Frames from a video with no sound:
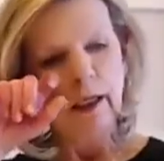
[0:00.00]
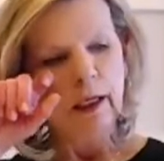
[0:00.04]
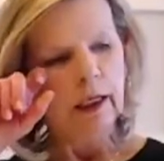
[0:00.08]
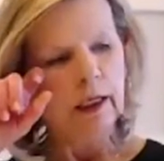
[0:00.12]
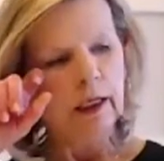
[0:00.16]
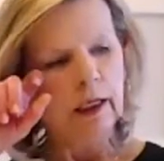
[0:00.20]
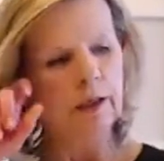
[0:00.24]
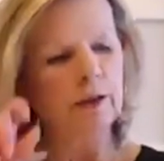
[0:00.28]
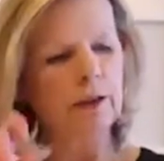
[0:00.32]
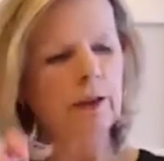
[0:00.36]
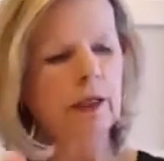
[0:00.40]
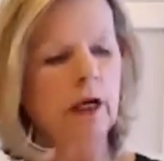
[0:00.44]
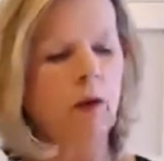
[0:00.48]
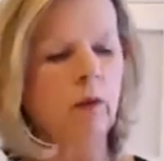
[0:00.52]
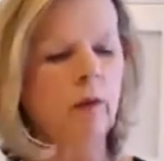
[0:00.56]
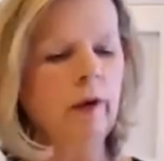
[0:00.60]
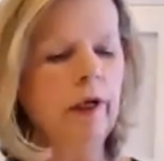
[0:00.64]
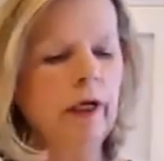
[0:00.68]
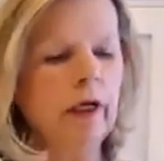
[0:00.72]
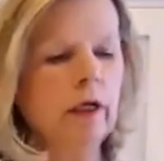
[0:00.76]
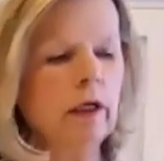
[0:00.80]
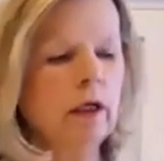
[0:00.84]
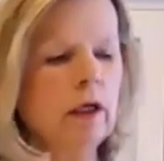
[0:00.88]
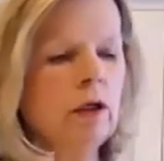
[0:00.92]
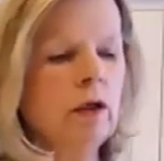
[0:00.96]
is that we
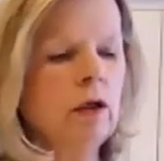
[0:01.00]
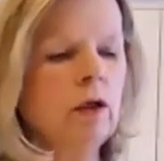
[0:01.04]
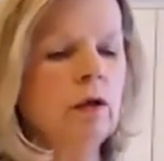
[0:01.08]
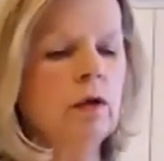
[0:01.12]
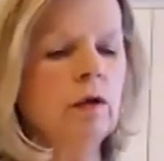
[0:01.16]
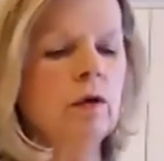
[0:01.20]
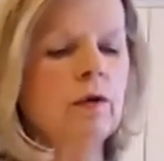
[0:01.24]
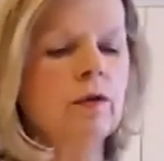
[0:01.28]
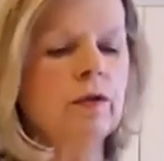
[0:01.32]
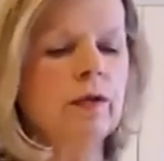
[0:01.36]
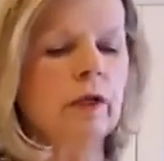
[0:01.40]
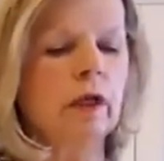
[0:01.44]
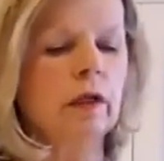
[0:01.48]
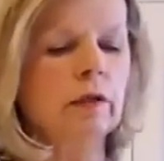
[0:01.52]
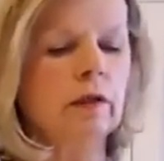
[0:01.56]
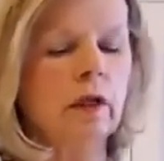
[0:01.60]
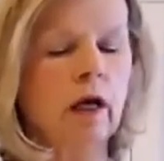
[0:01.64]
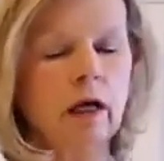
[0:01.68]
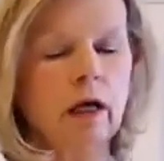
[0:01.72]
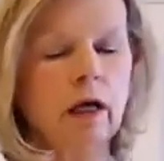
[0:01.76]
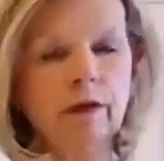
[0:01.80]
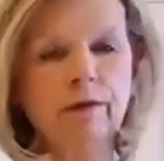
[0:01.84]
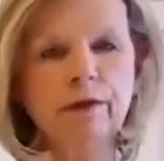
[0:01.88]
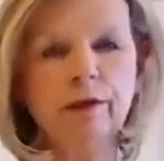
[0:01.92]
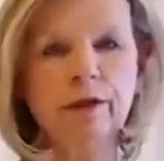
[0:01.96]
can use a
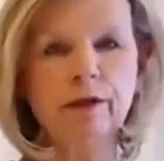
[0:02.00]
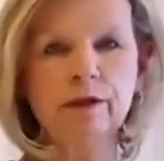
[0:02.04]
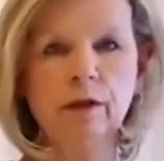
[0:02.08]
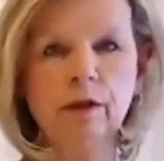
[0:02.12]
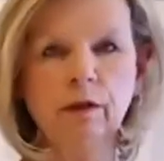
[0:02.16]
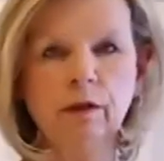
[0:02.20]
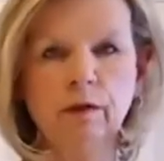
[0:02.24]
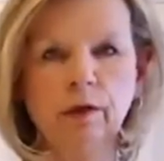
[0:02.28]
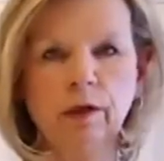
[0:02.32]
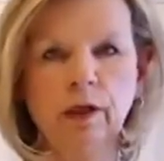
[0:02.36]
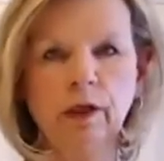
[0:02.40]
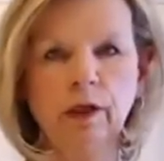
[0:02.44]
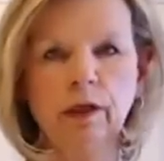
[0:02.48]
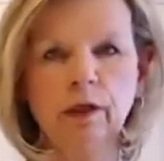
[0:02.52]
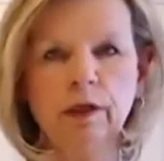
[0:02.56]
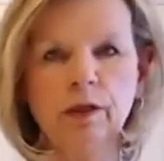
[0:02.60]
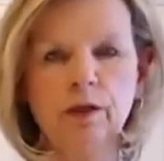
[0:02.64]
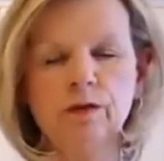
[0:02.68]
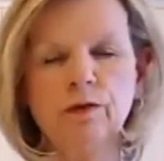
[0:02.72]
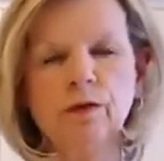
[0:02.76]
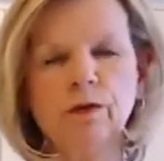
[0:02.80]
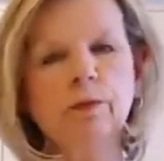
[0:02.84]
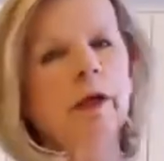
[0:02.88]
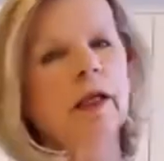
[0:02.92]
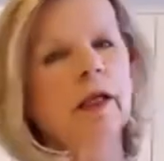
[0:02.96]
lot of these ingredients
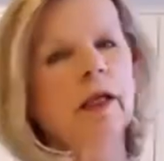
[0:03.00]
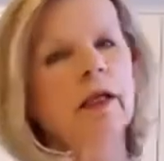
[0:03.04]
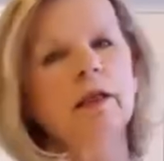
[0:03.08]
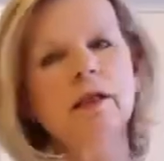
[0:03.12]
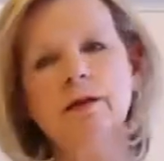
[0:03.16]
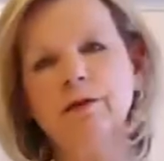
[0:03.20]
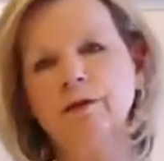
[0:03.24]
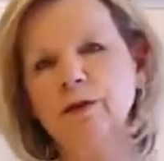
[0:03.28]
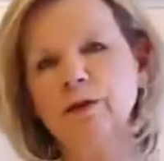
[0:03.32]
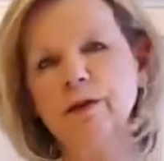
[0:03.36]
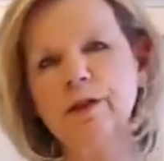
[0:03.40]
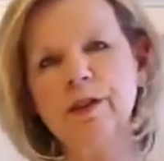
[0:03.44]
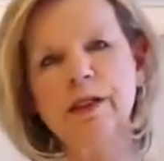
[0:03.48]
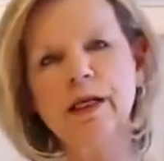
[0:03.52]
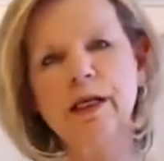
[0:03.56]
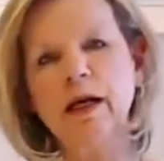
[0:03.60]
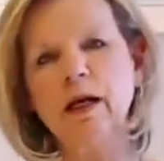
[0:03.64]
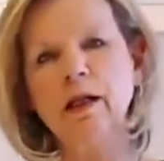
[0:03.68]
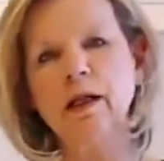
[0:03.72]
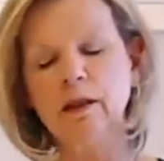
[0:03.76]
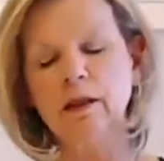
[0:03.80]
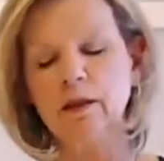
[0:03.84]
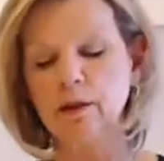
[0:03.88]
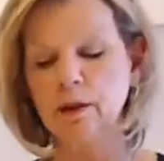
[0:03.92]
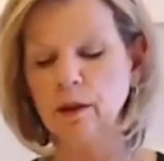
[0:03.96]
for many different
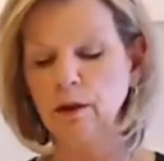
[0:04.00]
salads.